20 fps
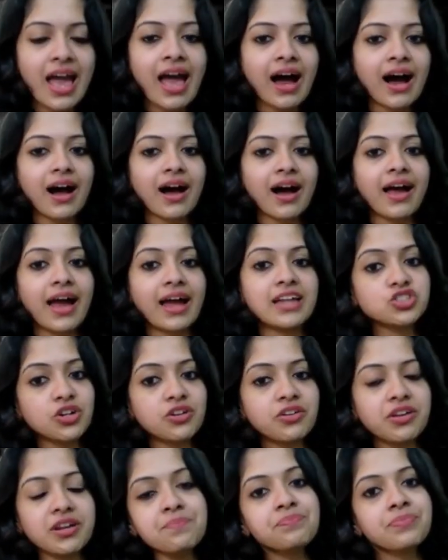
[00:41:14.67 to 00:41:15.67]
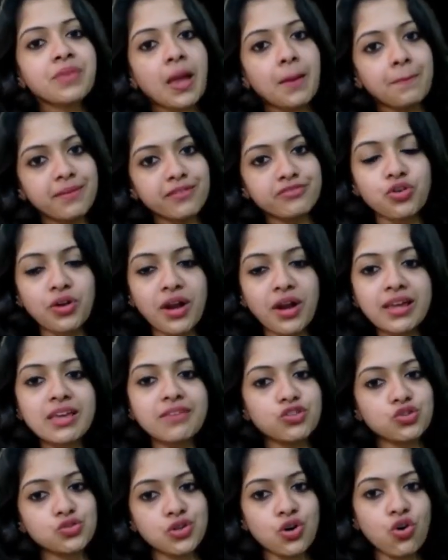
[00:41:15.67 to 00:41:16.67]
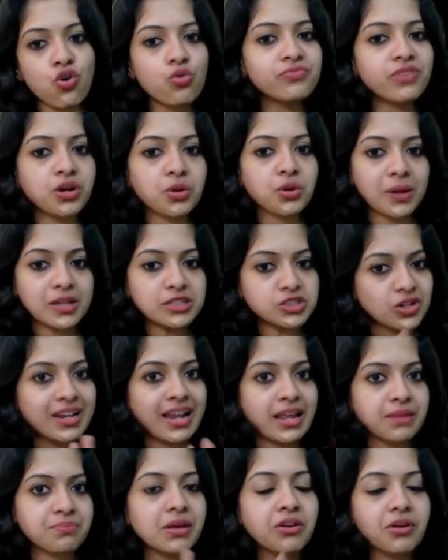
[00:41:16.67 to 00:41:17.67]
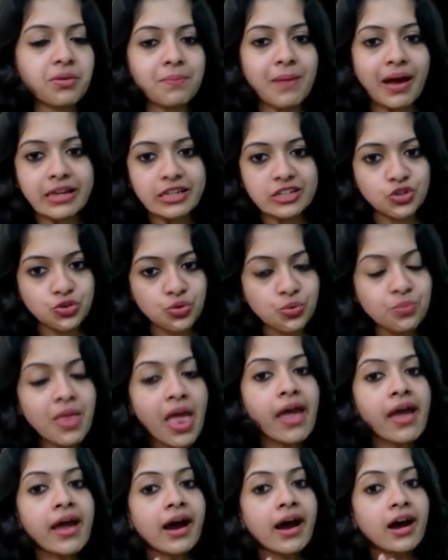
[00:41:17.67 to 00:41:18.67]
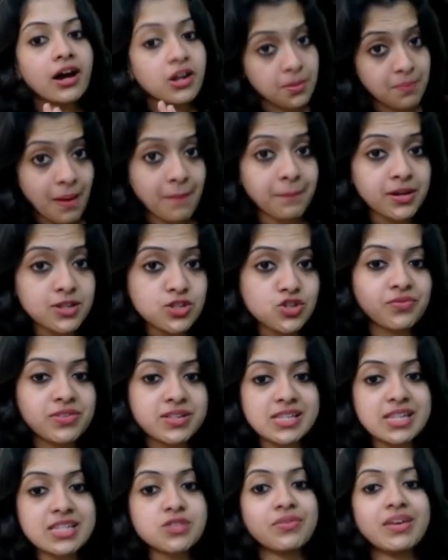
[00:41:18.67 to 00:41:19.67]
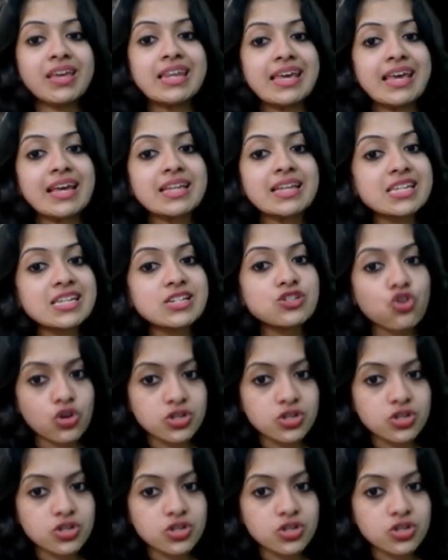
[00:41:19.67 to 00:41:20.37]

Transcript: And children, before I give you the homework question, let me remind you, remember to visit vdnt.in/ytpro.